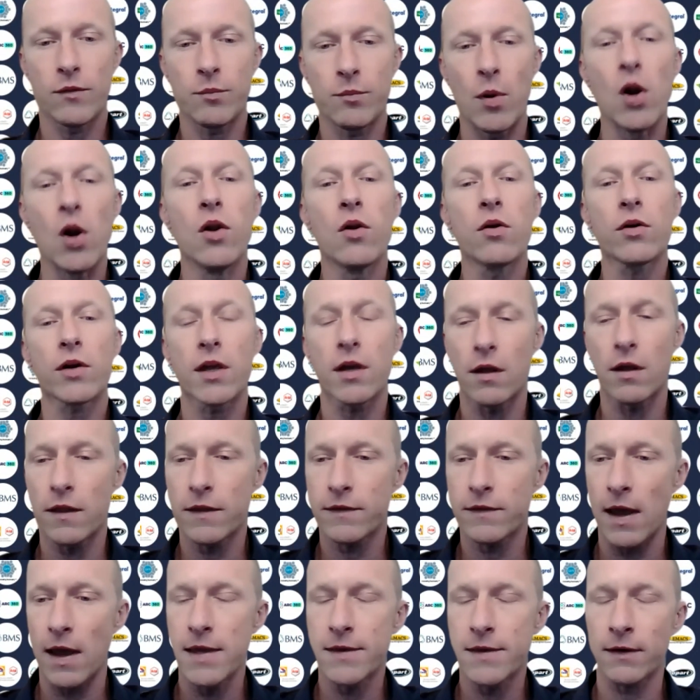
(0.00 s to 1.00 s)
But looking at
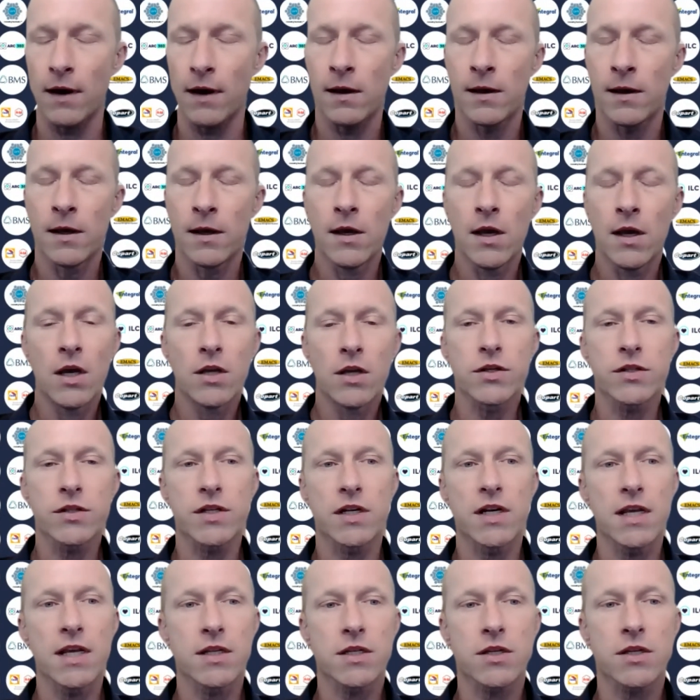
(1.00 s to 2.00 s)
the data, just
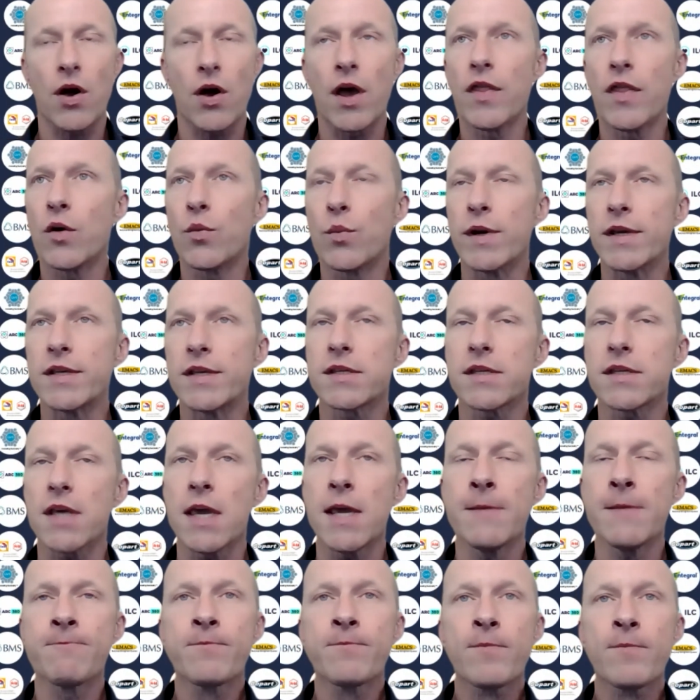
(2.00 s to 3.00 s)
an insight that we
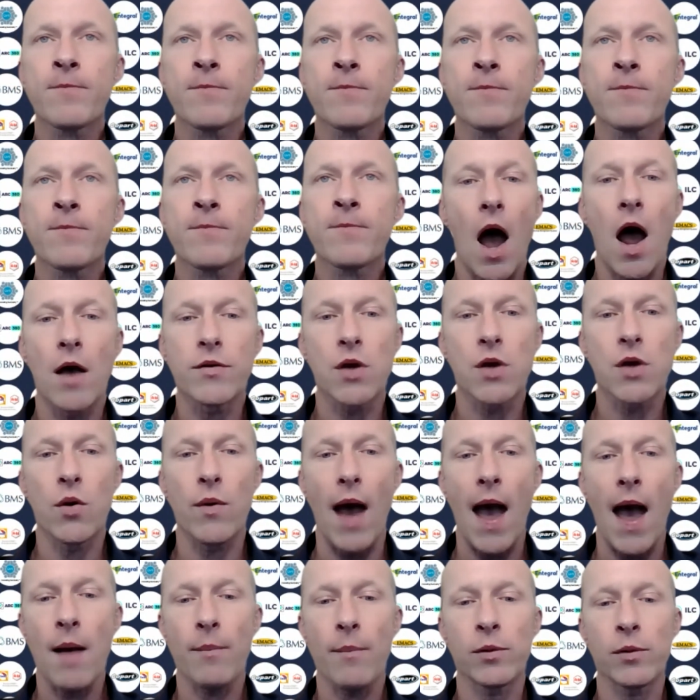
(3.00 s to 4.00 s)
see. So
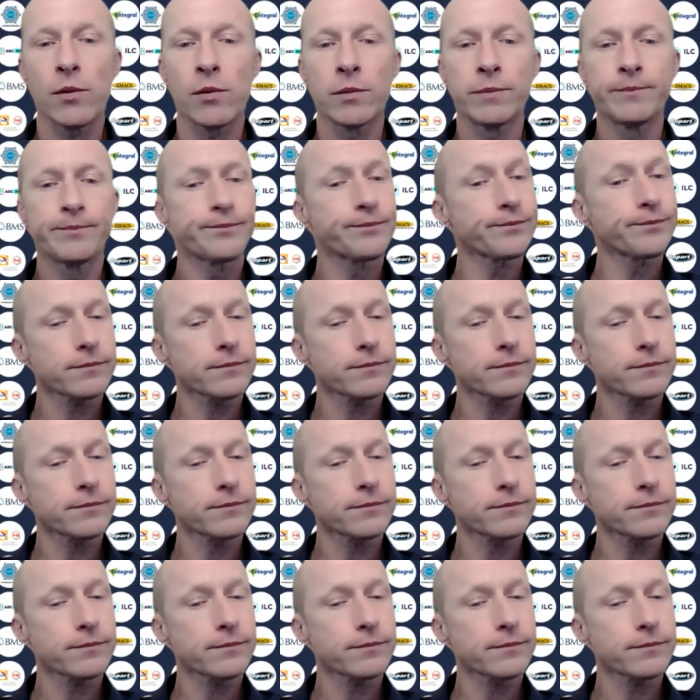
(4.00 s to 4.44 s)
Apple,